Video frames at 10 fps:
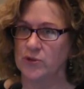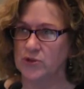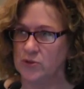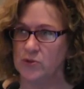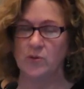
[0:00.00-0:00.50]
would
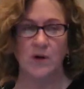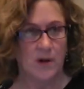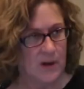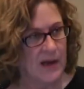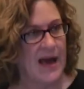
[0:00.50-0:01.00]
do
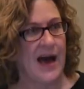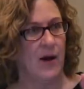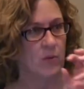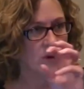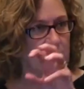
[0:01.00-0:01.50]

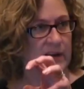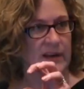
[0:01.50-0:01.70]
outward